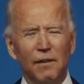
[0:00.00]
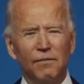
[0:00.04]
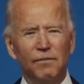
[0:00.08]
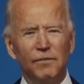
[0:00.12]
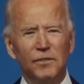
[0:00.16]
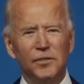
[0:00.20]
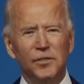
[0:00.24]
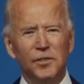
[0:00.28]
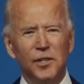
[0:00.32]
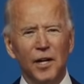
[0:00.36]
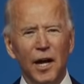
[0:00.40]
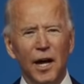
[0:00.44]
the
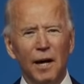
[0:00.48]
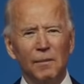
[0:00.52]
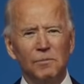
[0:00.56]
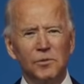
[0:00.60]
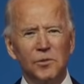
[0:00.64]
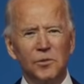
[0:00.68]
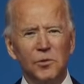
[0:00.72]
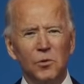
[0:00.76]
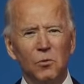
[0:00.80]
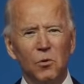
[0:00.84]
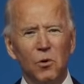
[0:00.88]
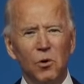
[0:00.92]
toughest
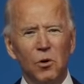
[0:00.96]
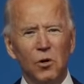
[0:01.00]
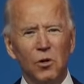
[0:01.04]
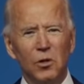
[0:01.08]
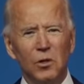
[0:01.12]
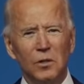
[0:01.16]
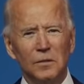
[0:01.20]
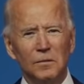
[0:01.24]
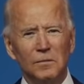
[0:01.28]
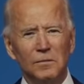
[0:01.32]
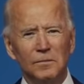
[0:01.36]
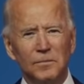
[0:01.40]
jobs in the
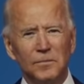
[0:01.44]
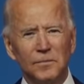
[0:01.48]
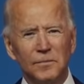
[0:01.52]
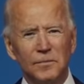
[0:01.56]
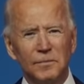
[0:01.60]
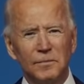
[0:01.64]
world.